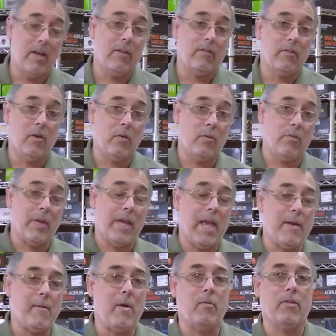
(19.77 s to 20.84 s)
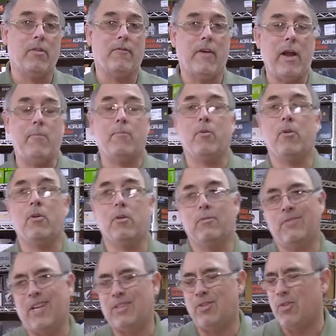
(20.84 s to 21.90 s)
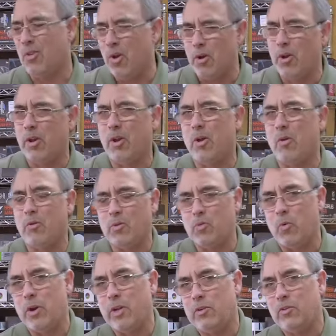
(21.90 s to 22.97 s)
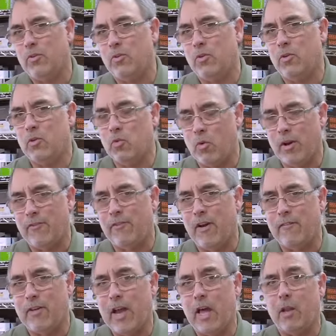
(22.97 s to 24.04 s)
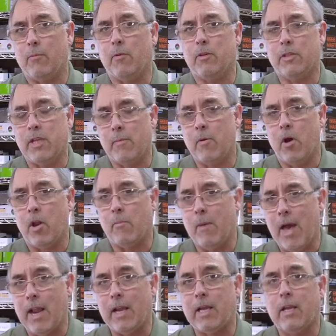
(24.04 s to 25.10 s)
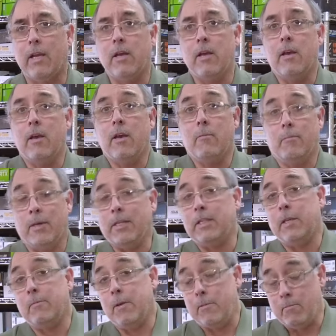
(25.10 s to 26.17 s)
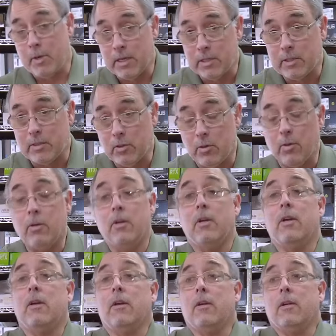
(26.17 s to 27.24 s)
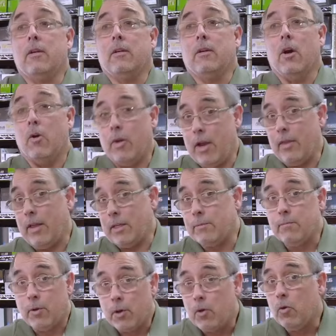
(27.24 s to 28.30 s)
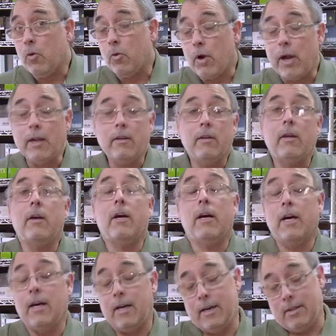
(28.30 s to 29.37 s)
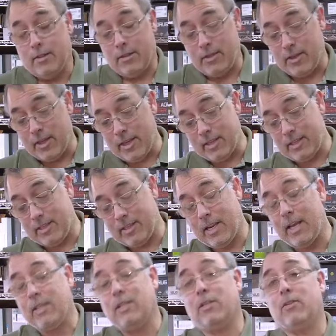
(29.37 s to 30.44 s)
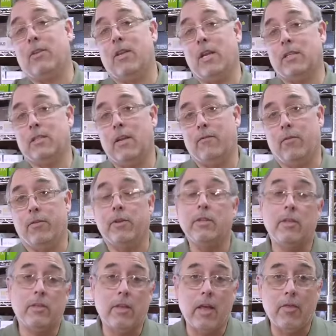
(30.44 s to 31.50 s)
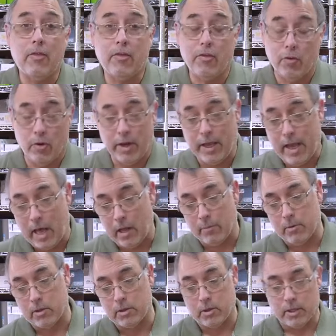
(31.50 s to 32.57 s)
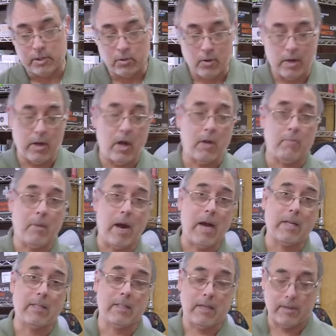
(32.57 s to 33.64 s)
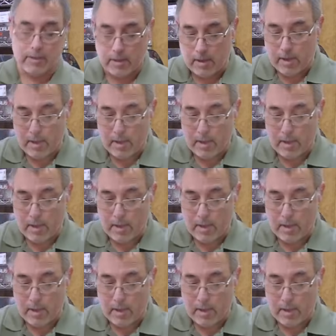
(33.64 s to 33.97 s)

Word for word: So they came out with the Viper not too long ago, 22, 25 caliber semi-automatic PCP pistol. Okay, that's pretty cool, right? Uh, this takes it to the next level. This is a 30 caliber, so let's go ahead and unbox it.